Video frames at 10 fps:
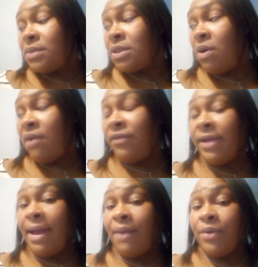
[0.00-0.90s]
So
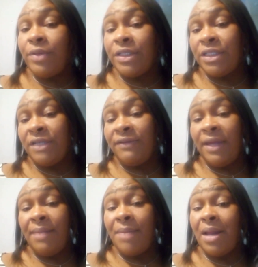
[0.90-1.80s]
hopefully I will achieve
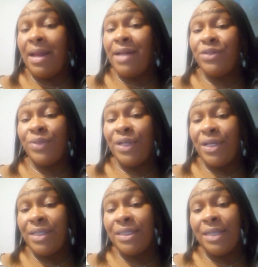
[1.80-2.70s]
getting my laundry
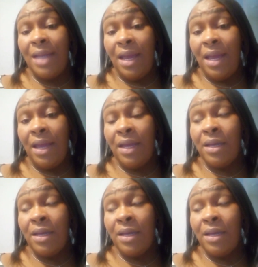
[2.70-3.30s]
done today.